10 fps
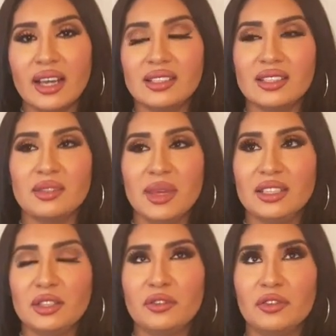It just
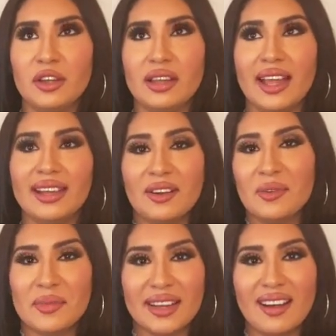makes you feel like, oh
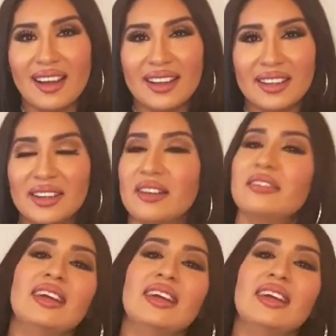my God, you know.